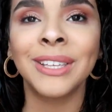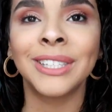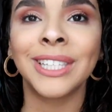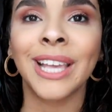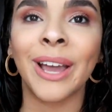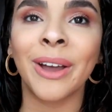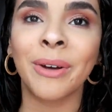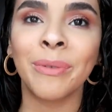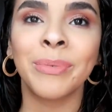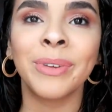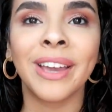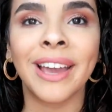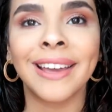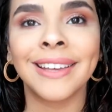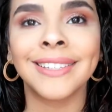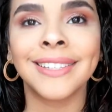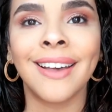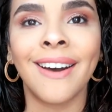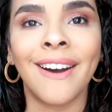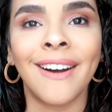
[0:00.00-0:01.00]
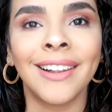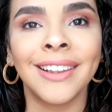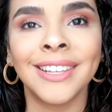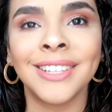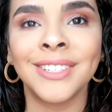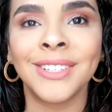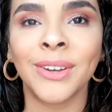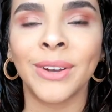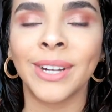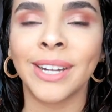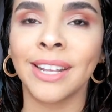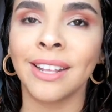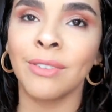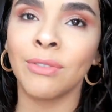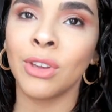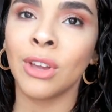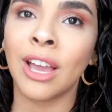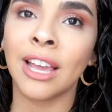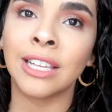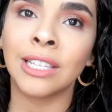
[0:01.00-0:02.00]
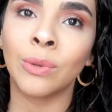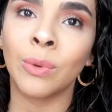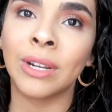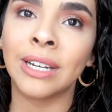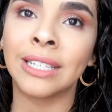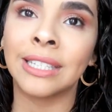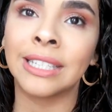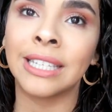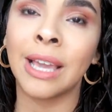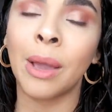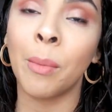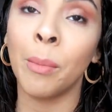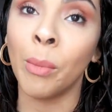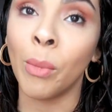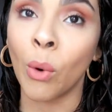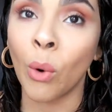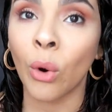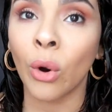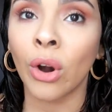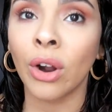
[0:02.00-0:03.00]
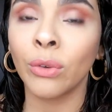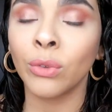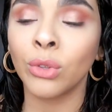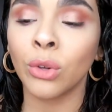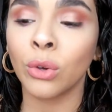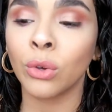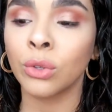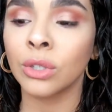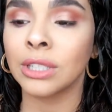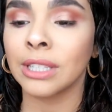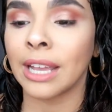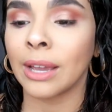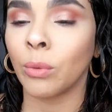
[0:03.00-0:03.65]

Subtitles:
So I hope you guys all enjoyed it. If you guys want to see more of those,